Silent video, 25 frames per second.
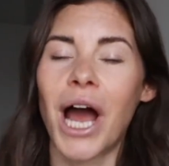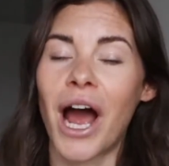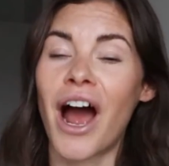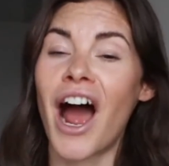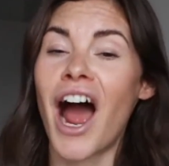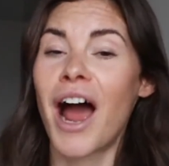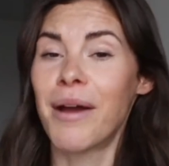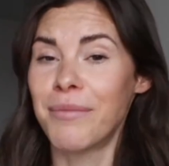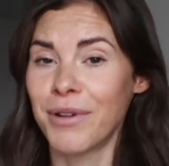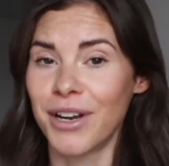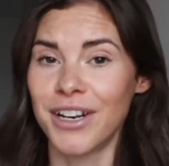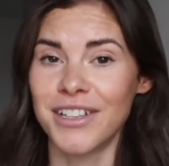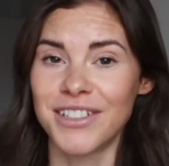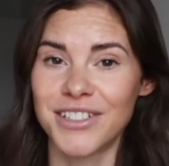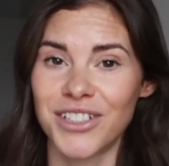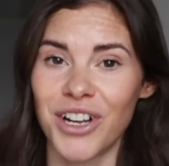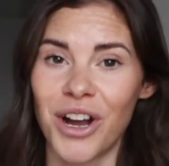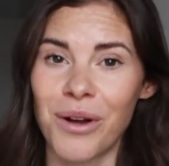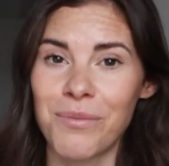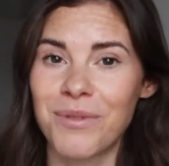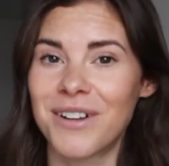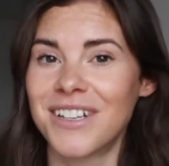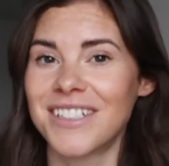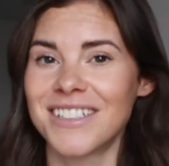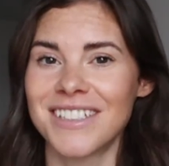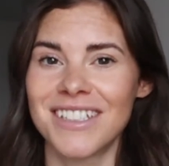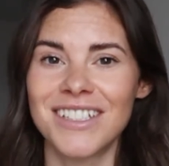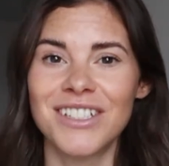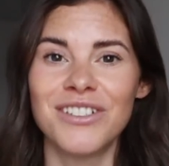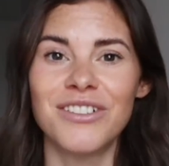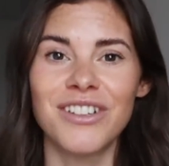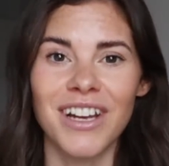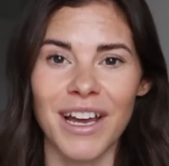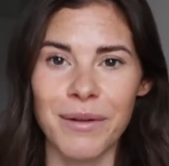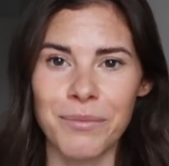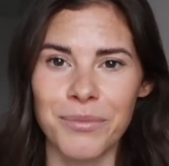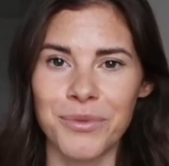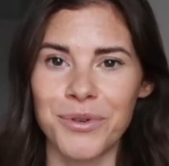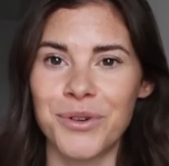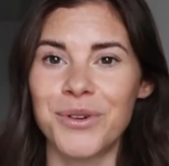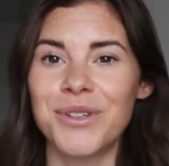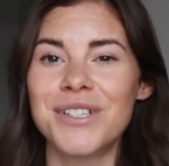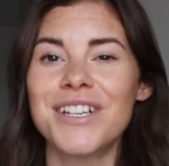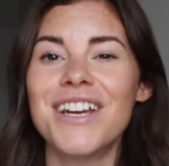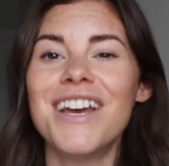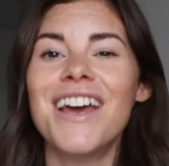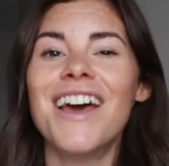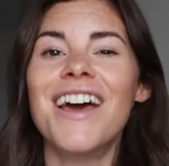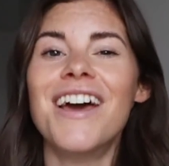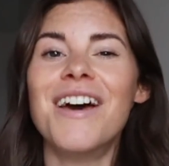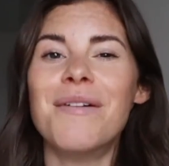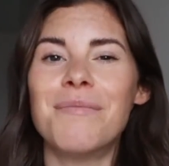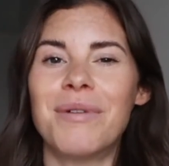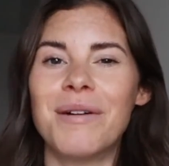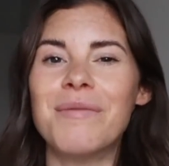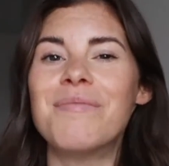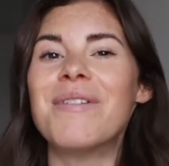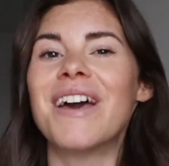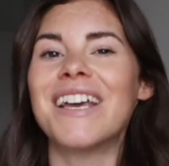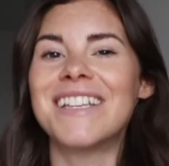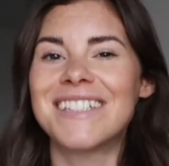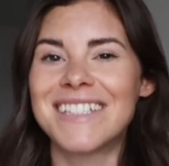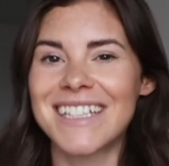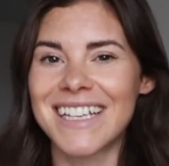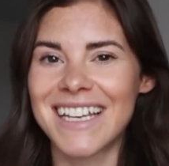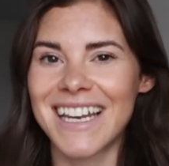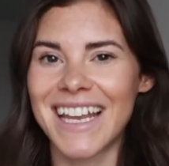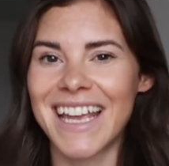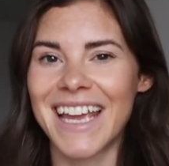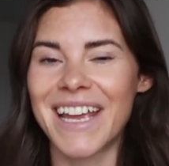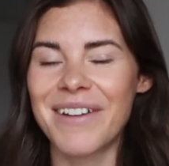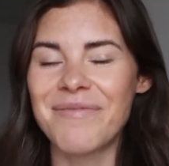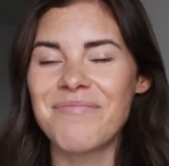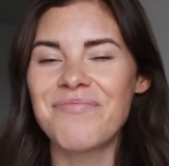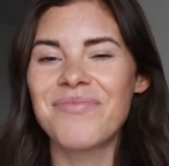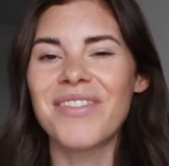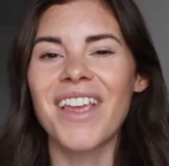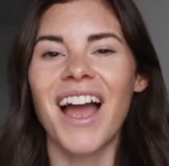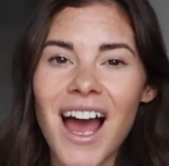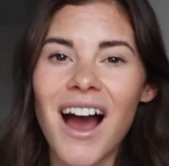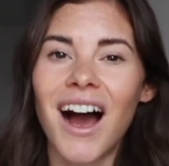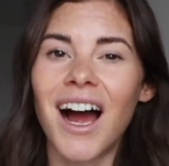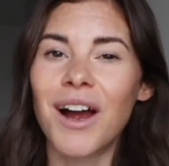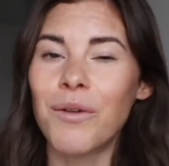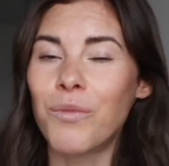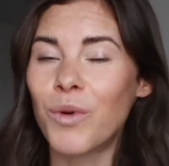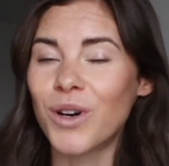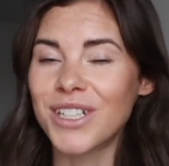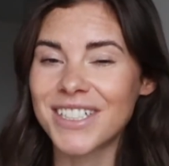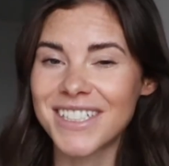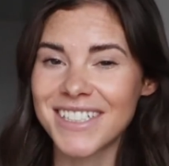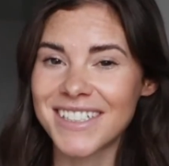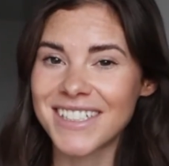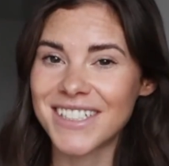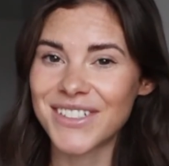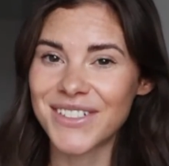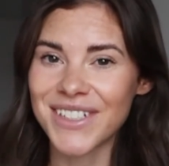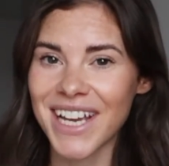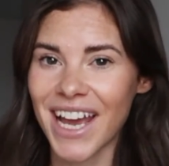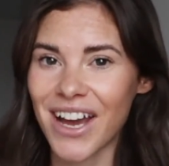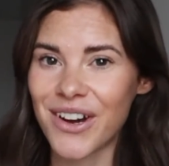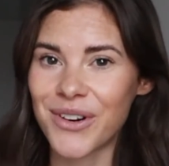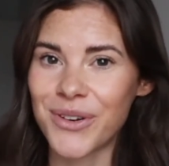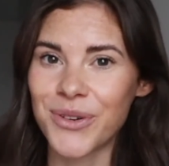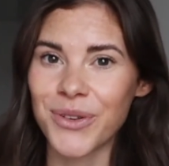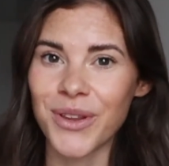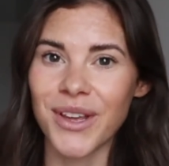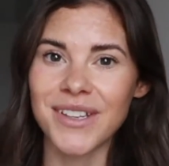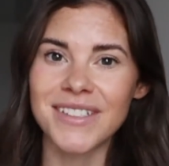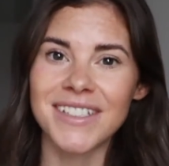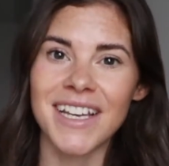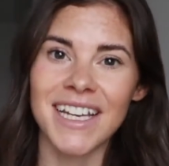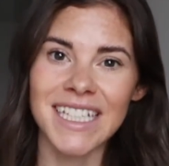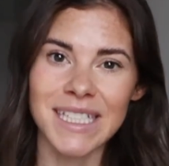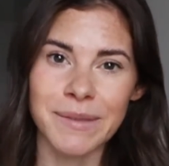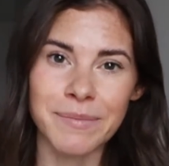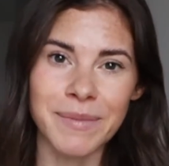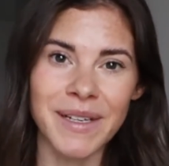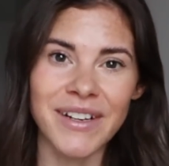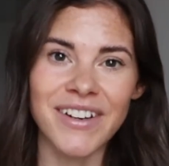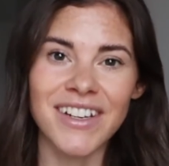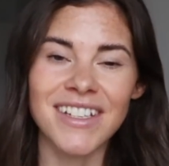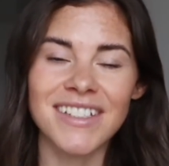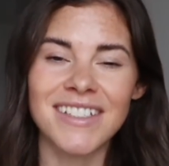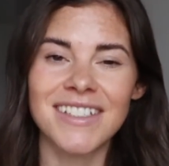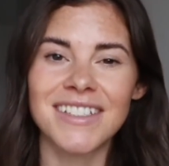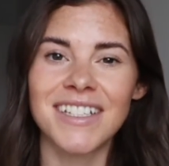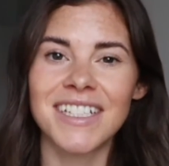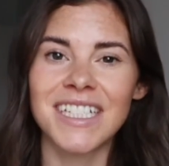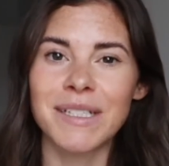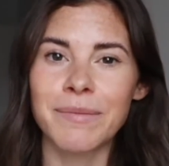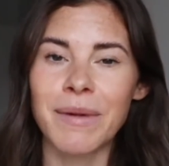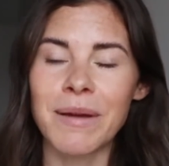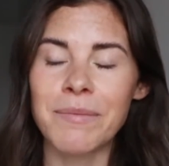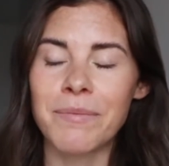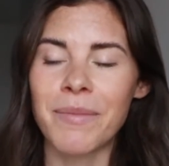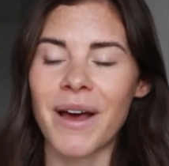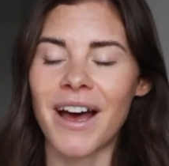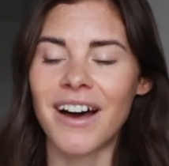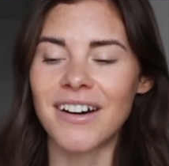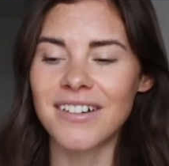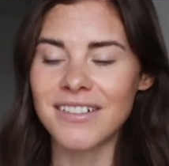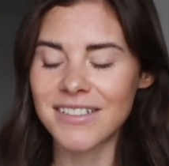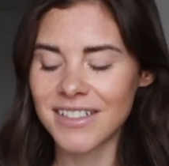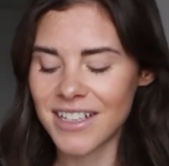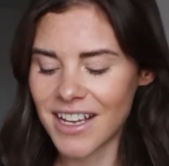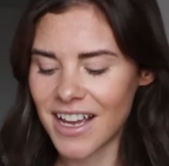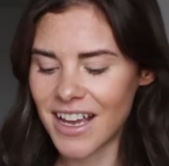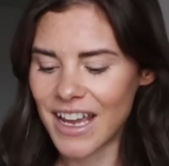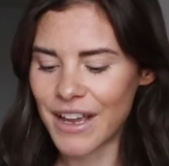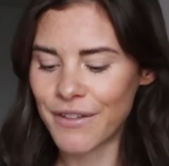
I'm gonna stop because you'll get bored. But basically, I want to still get all those experiences under my belt.